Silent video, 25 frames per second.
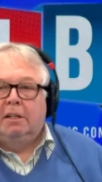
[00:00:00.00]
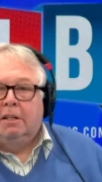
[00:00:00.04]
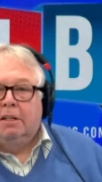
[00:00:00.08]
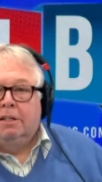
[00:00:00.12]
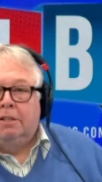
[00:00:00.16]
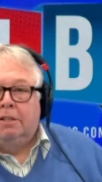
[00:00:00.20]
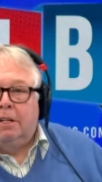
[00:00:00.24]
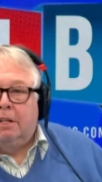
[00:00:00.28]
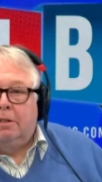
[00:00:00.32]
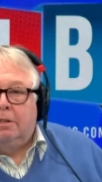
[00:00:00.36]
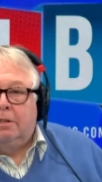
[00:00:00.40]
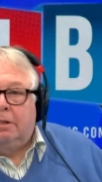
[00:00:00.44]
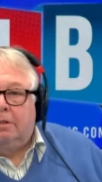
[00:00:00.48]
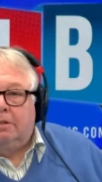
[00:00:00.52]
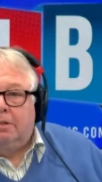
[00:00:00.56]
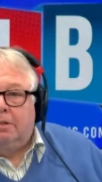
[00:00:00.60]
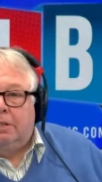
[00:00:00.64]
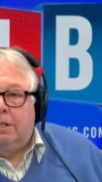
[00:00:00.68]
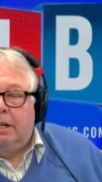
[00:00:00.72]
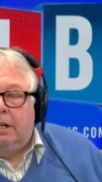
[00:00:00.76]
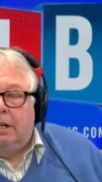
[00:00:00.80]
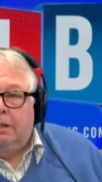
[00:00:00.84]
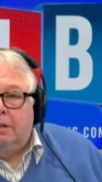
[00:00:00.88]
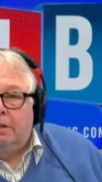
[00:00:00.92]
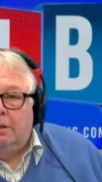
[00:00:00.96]
Secretary of
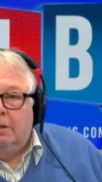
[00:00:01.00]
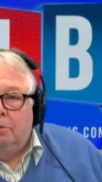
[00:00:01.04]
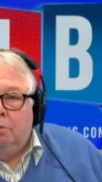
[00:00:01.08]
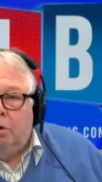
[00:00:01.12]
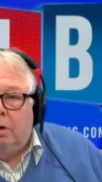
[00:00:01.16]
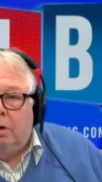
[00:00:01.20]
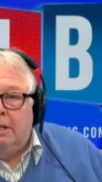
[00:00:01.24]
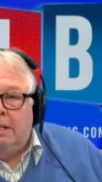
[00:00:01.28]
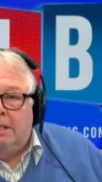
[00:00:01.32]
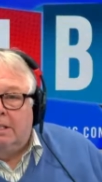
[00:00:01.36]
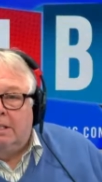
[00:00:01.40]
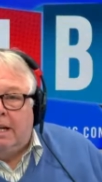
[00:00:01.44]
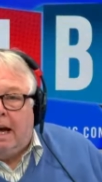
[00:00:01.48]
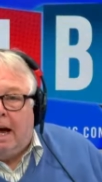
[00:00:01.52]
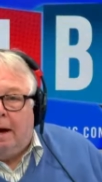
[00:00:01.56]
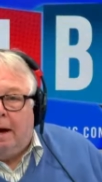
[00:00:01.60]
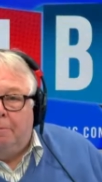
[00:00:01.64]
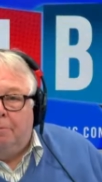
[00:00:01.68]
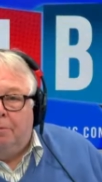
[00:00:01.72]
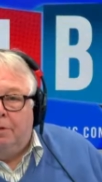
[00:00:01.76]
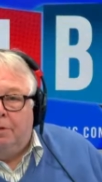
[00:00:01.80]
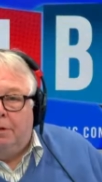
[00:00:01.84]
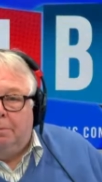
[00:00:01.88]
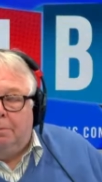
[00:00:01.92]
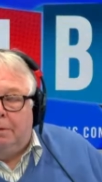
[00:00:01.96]
State, what needs to
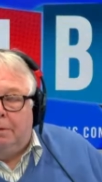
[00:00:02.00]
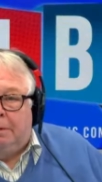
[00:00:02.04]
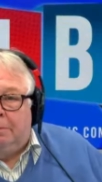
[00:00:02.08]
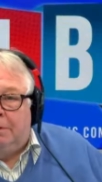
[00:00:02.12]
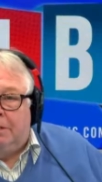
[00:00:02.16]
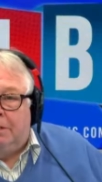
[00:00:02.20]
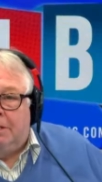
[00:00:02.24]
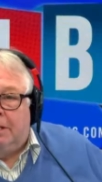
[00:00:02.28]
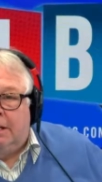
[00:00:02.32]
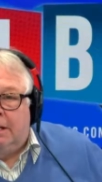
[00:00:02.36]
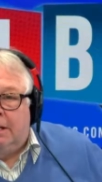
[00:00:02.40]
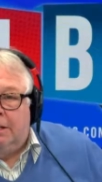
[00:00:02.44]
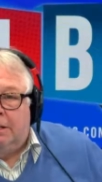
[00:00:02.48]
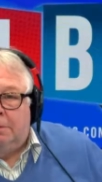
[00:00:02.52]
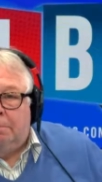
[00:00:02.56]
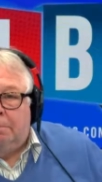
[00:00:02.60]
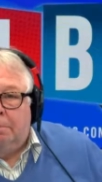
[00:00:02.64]
happen with the BBC and this